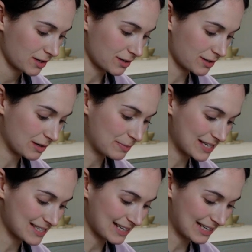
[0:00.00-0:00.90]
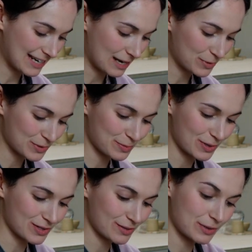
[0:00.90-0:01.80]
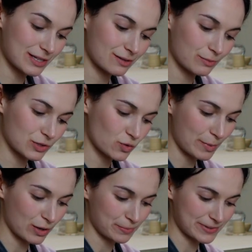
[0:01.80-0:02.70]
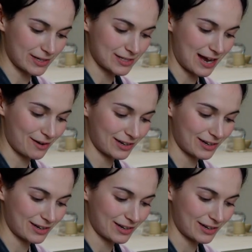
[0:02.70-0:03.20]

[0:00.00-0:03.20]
That basically enables, because we're trimming upside down,